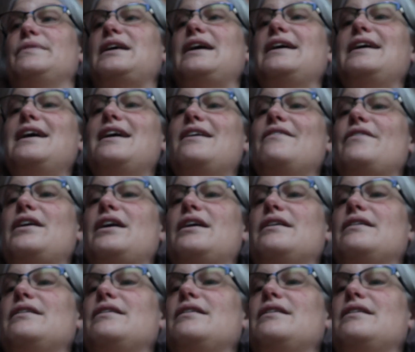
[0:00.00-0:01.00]
And
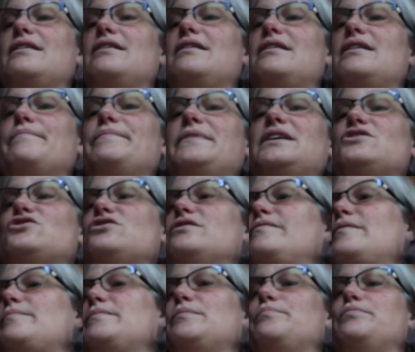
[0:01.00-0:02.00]
I'm not sure
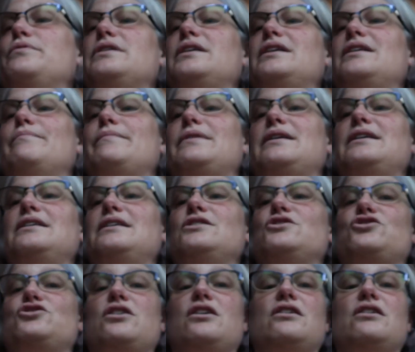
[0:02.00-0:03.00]
if I'm going to put it in my
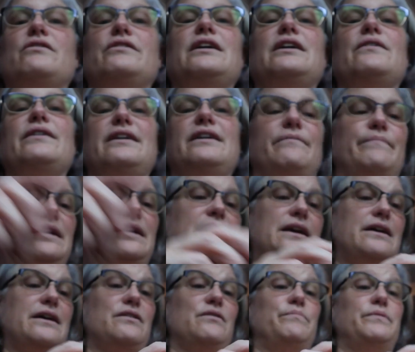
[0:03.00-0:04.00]
jar. Now I have my
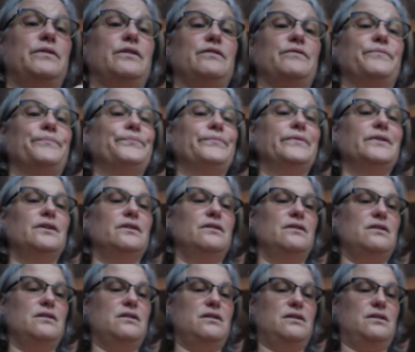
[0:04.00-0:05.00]
cat up here.
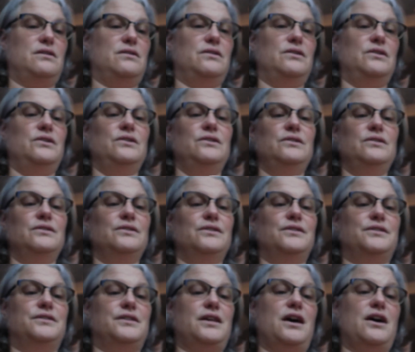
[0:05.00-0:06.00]

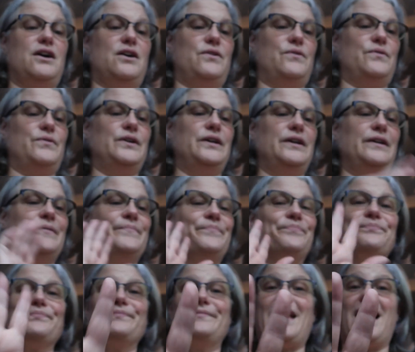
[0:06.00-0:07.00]
So
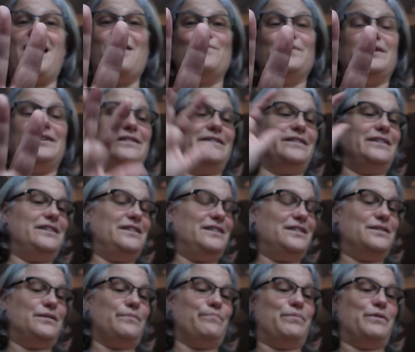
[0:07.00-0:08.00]
that one
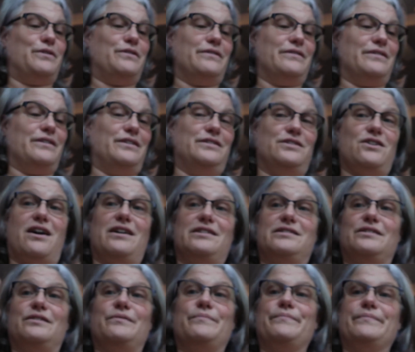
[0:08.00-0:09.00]
is
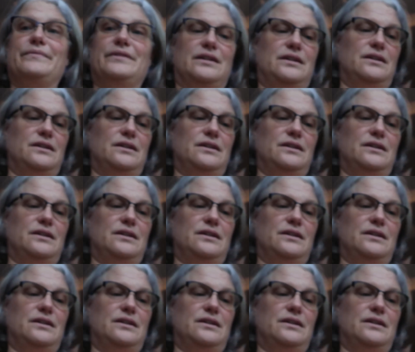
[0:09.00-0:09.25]
awesome.